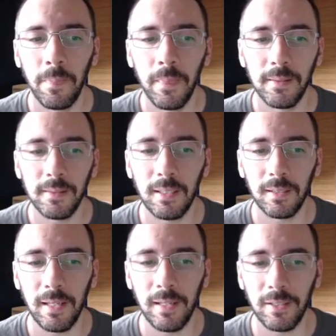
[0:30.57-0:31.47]
see, I
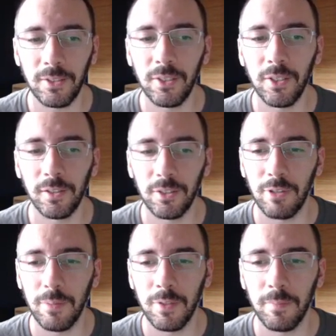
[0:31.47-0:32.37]
get an external
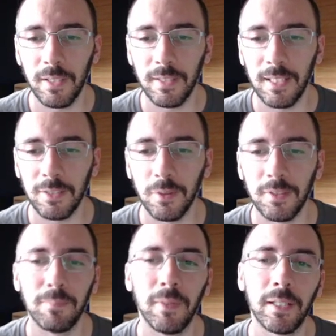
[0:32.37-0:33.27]
description because that's what's
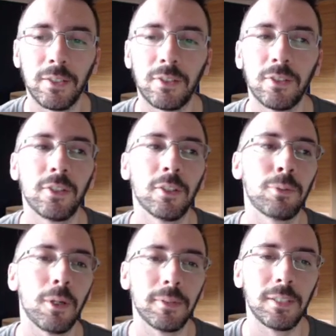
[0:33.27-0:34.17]
in my external
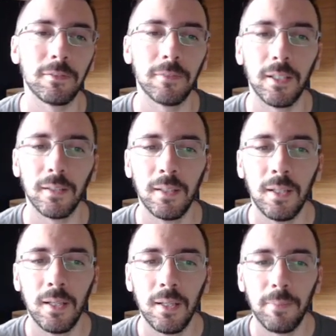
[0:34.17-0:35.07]
properties file.
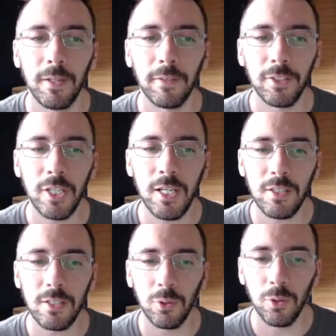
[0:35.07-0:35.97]
But if I change
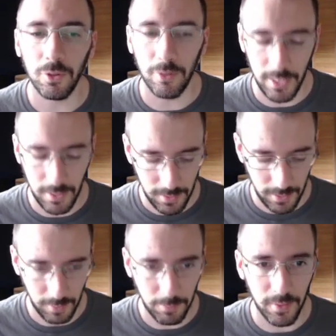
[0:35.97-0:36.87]
this ordering and
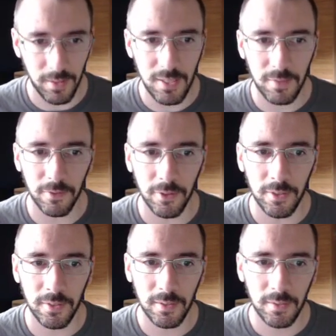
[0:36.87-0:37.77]
I put this first